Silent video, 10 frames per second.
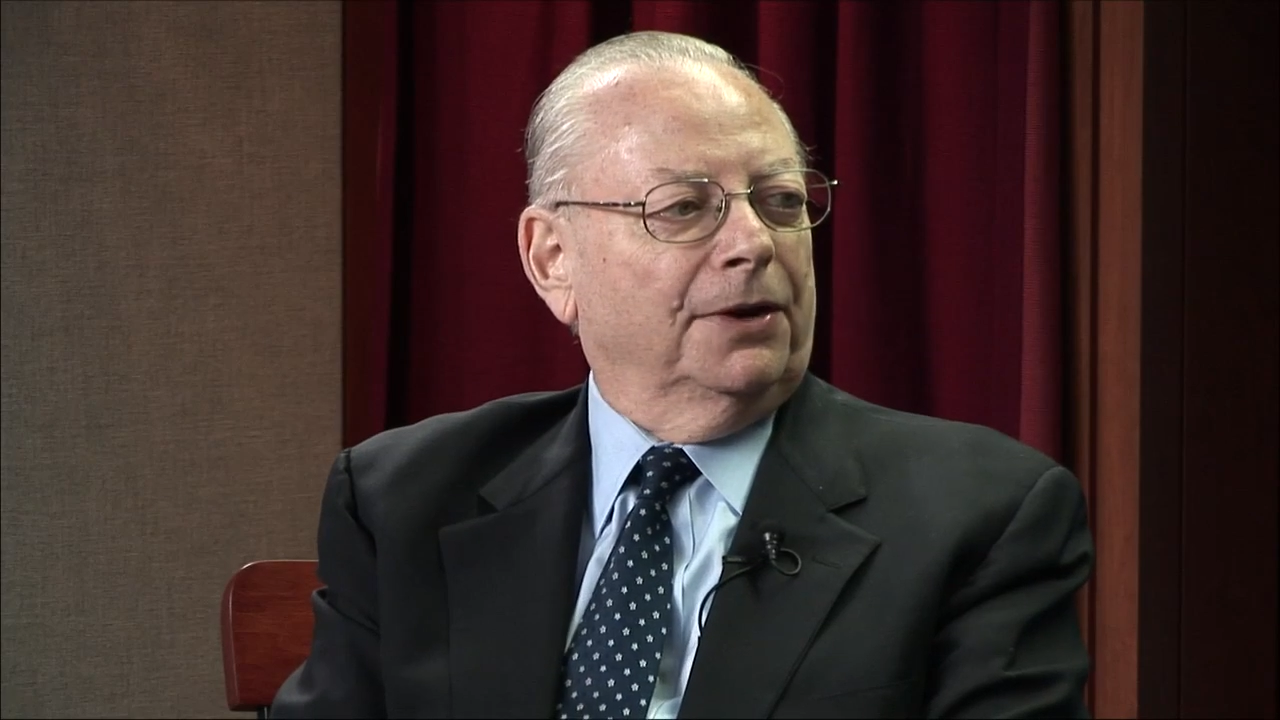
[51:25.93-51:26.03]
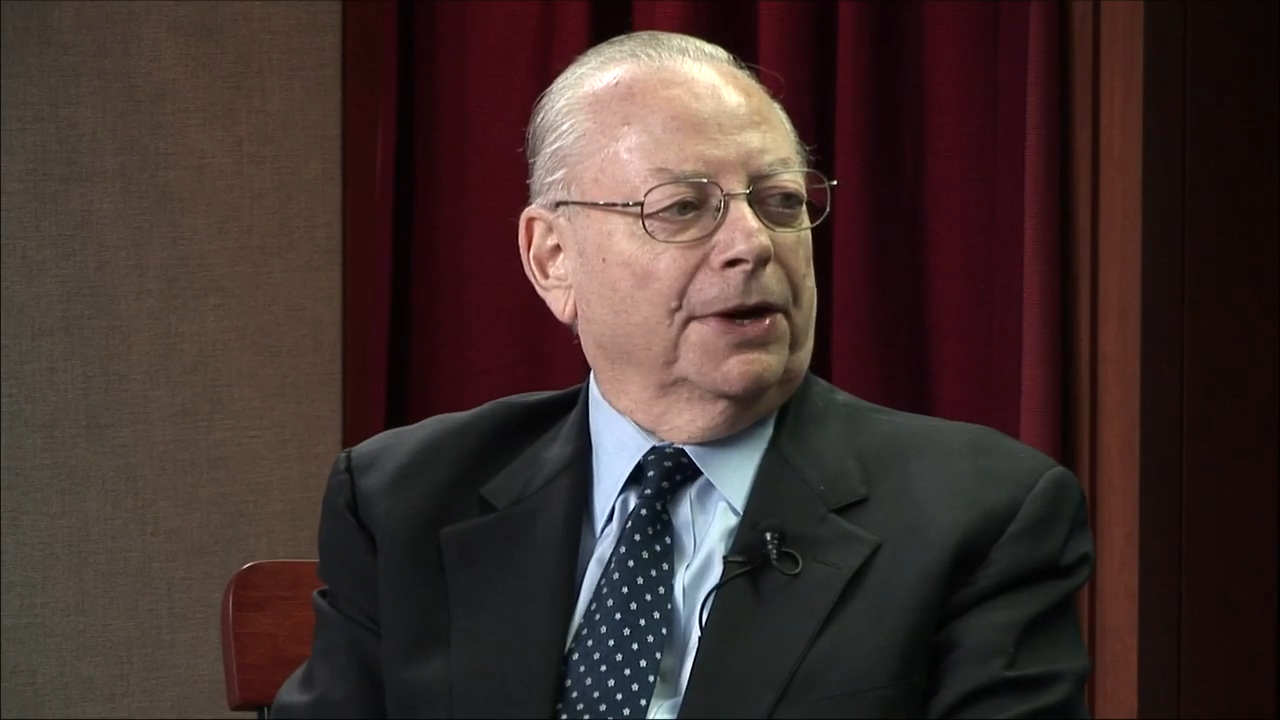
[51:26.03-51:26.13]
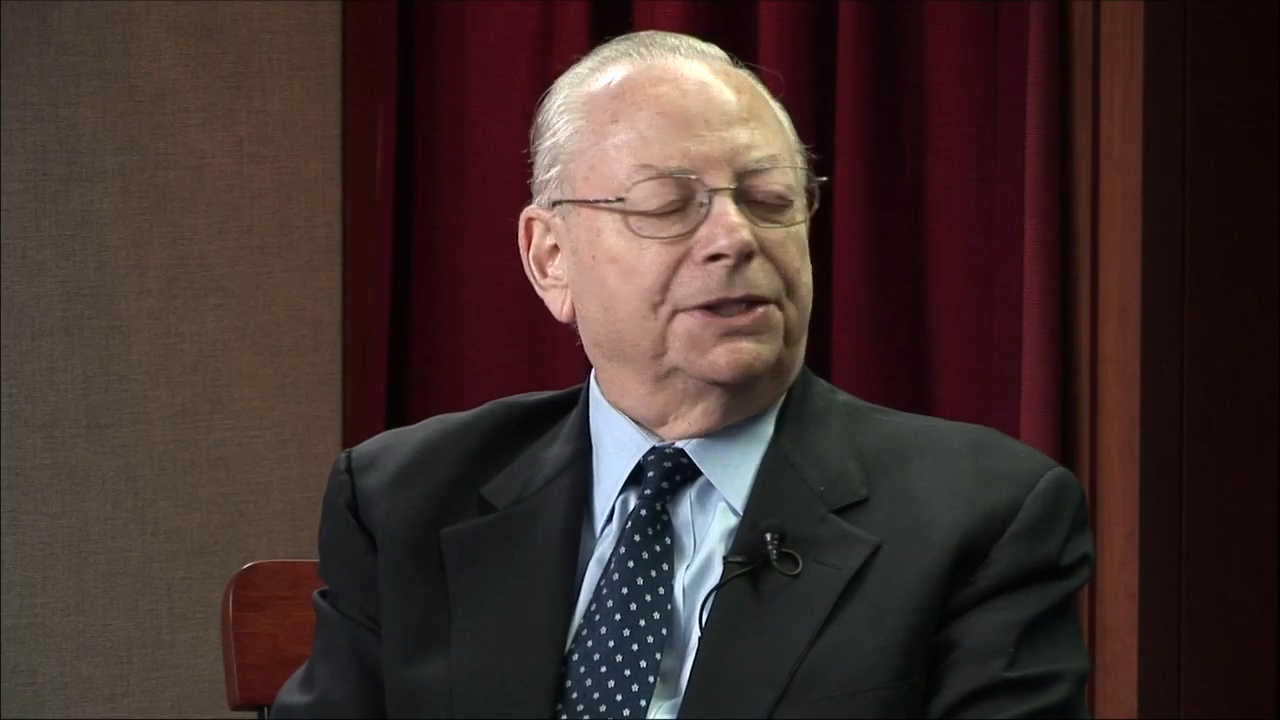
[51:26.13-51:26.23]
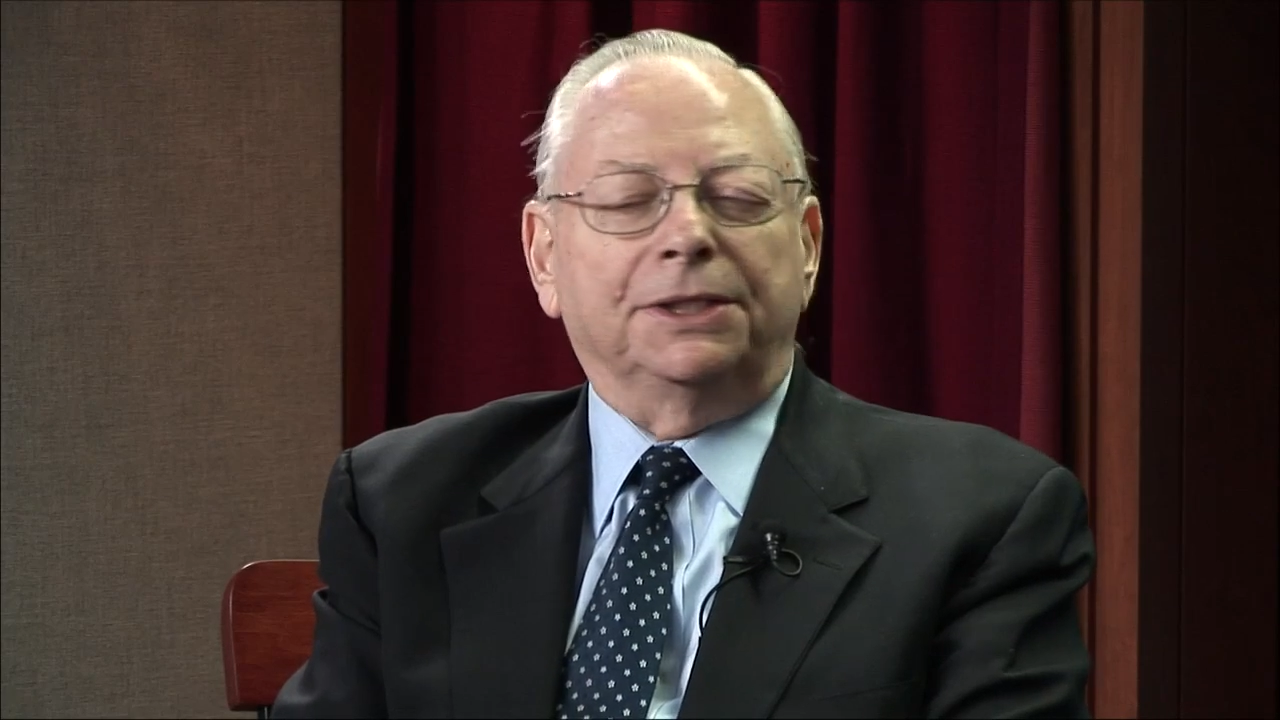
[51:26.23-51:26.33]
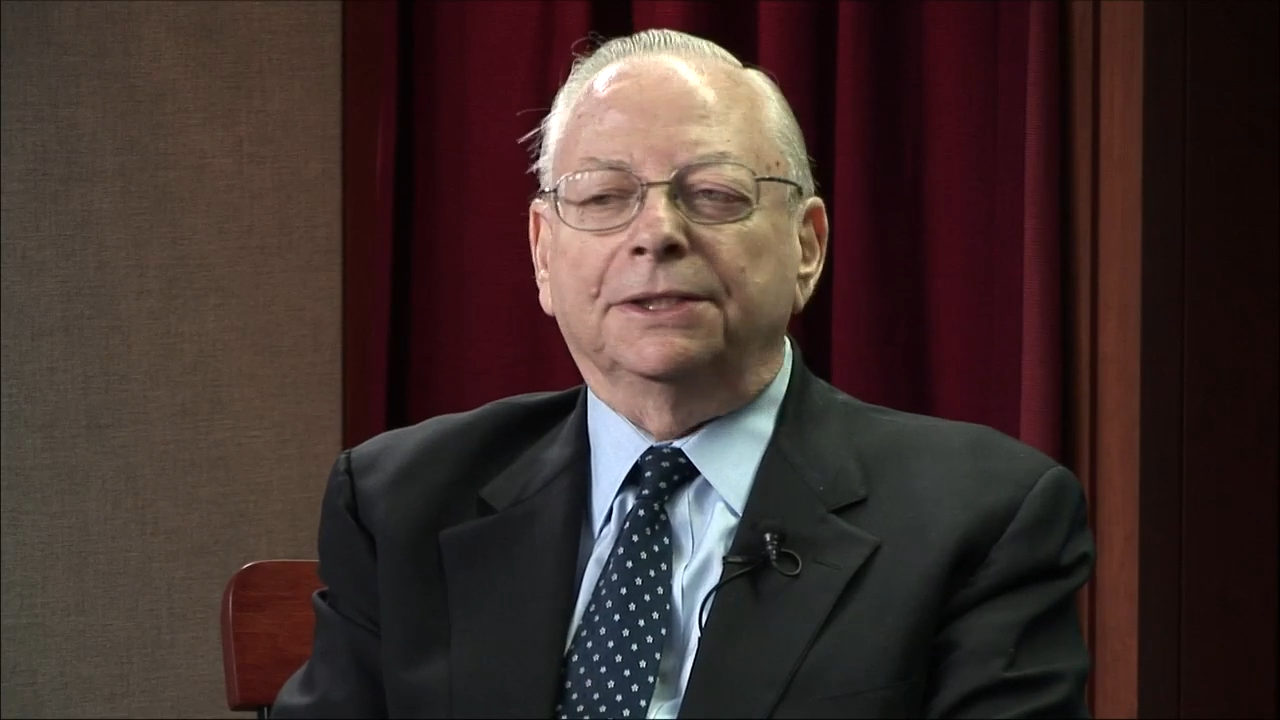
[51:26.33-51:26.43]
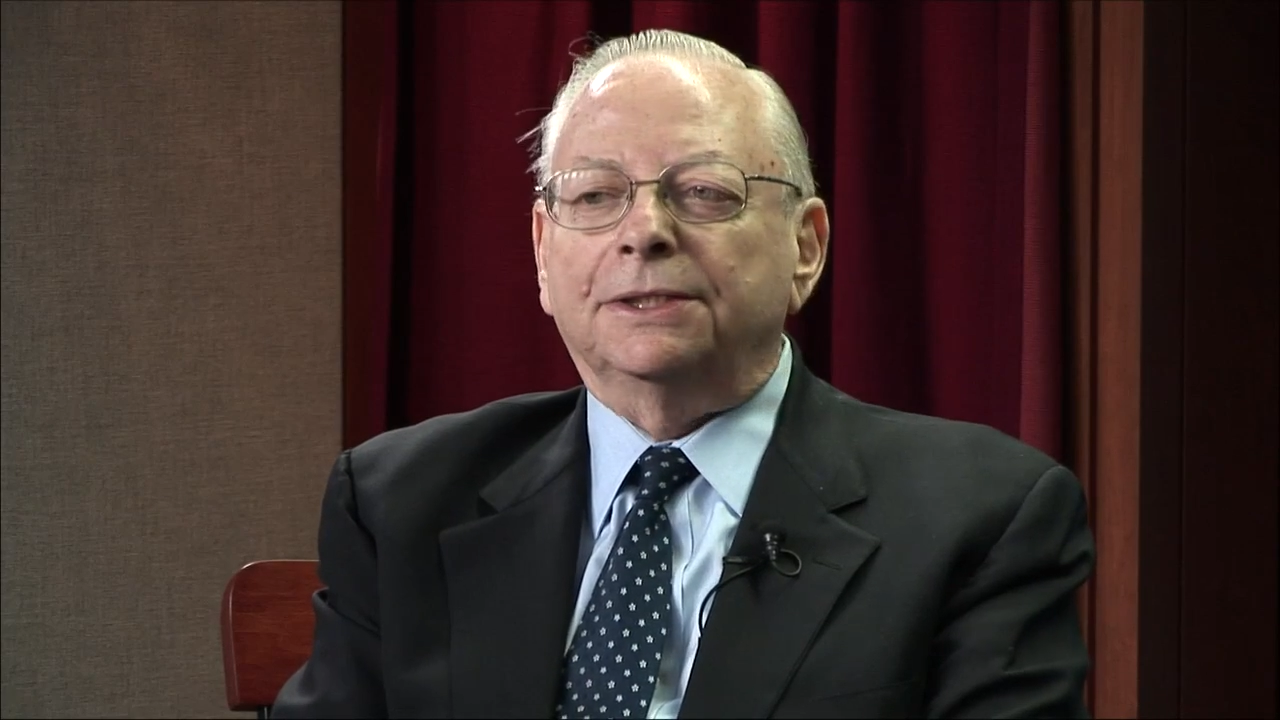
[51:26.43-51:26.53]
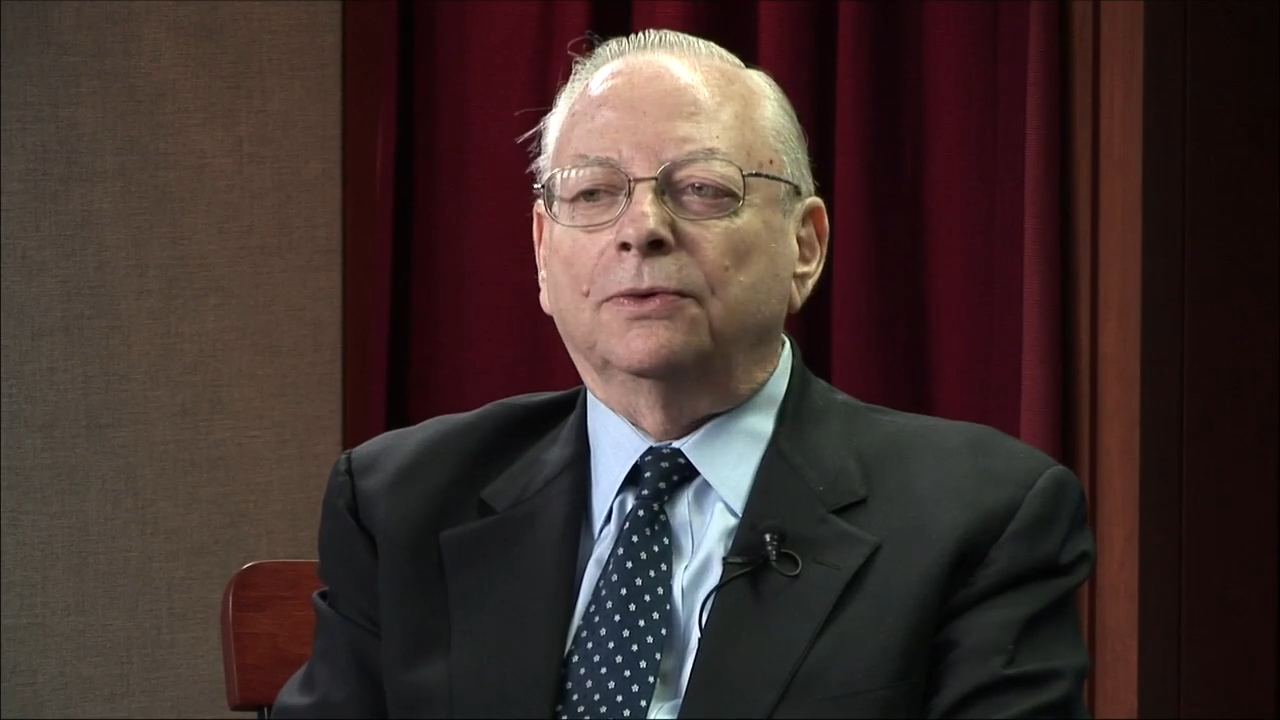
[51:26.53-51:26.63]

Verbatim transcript: questions.